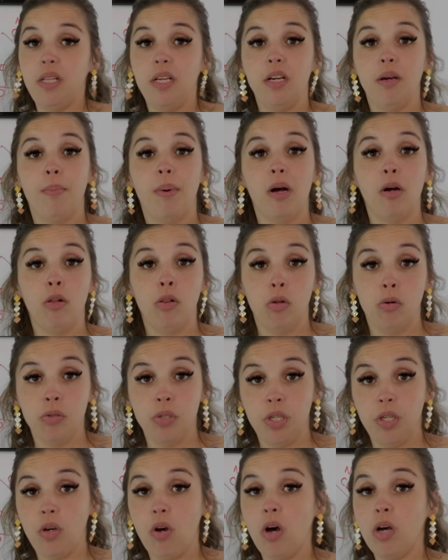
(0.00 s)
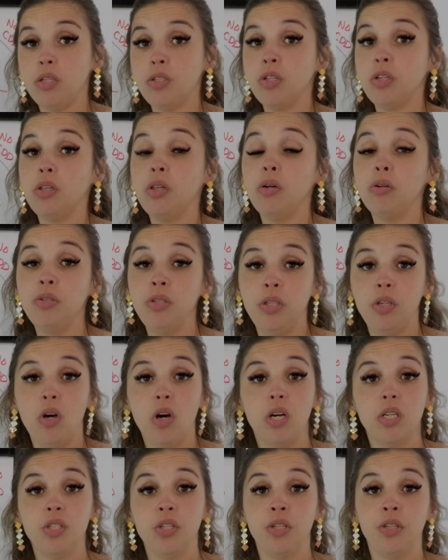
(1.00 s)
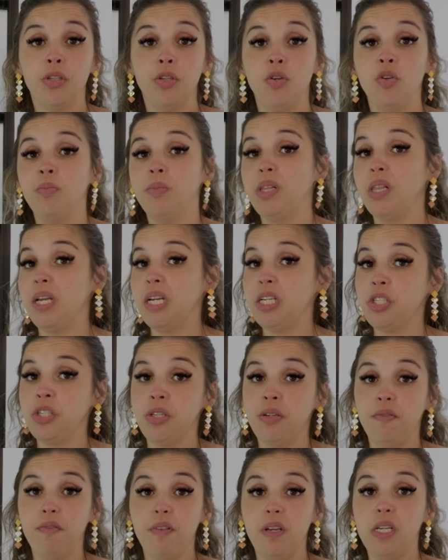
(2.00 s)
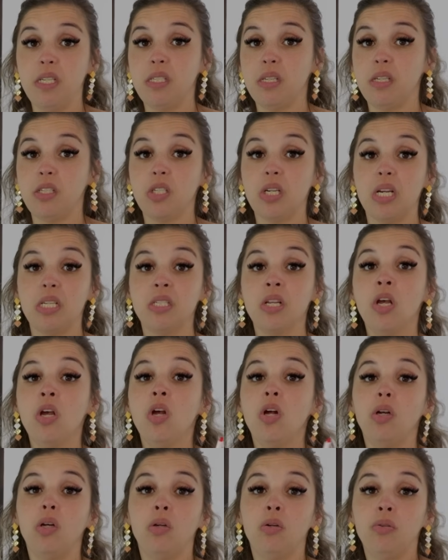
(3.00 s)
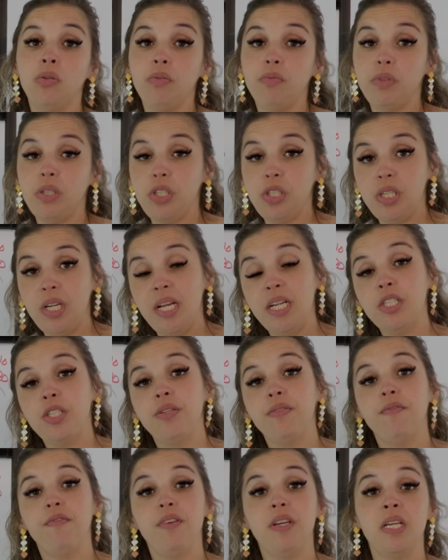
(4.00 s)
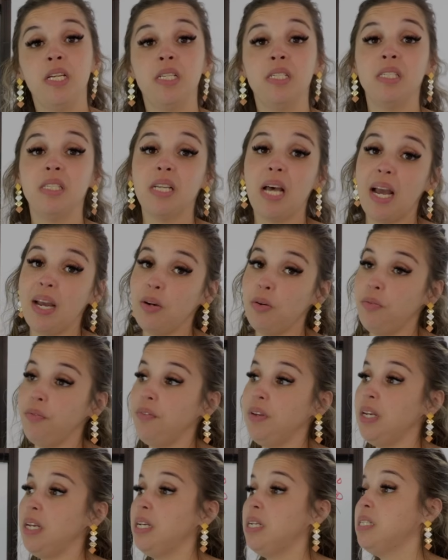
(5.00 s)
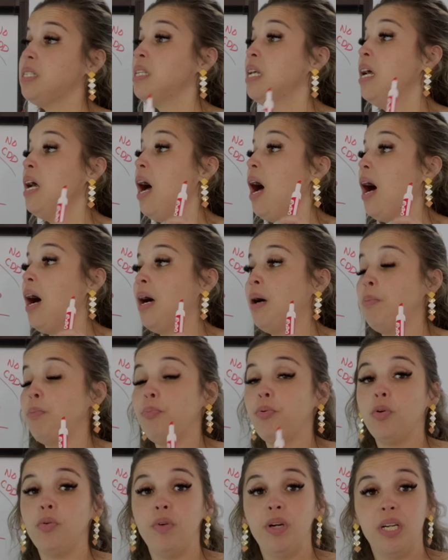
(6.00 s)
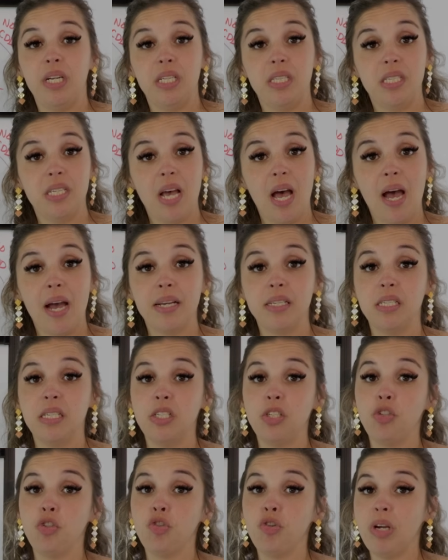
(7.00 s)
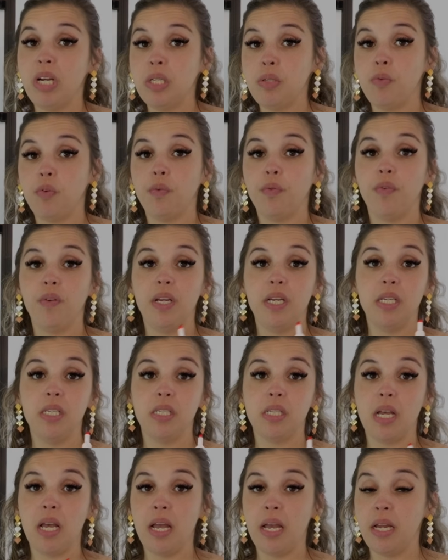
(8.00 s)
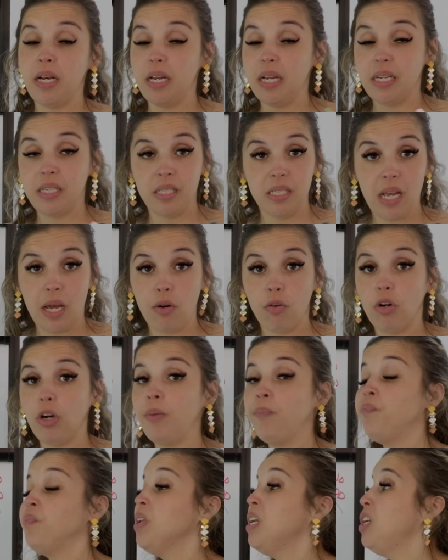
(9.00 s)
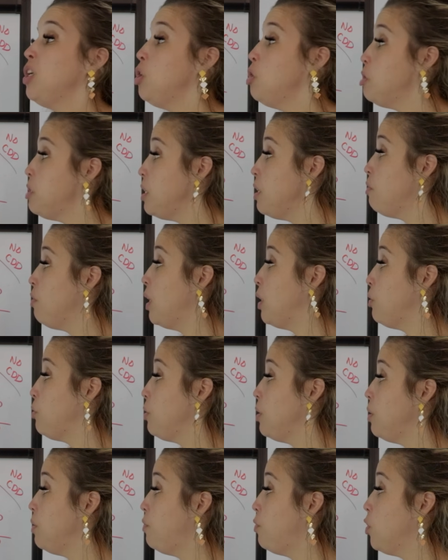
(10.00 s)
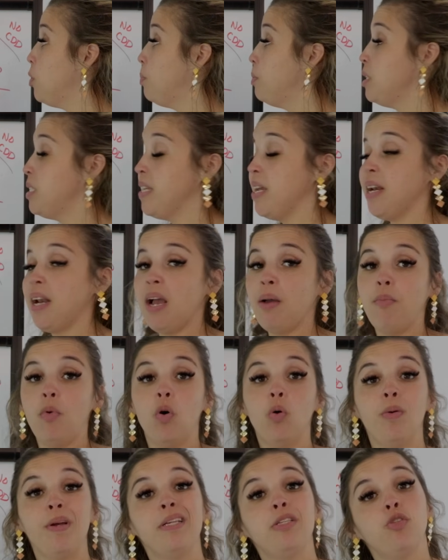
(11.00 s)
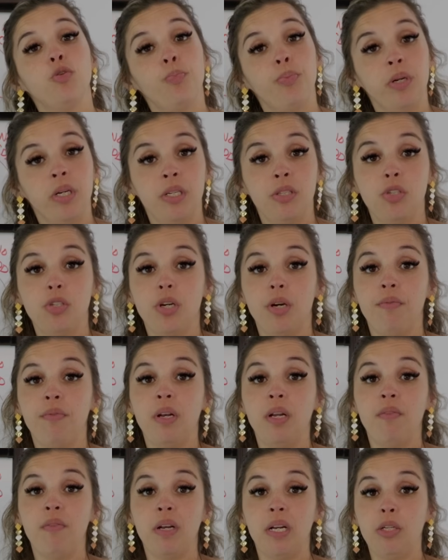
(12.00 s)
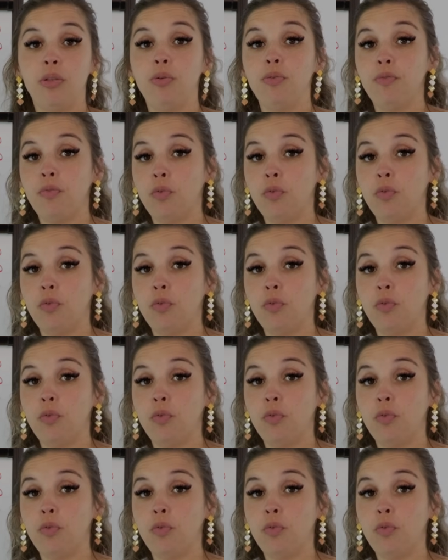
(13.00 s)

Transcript: think about closing costs. Closing costs and accumulation of fees such as loan origination fees, title fees, um, prorated taxes, transfer fees, and etc. Usually around 3 to 4%. I'm always super conservative and I do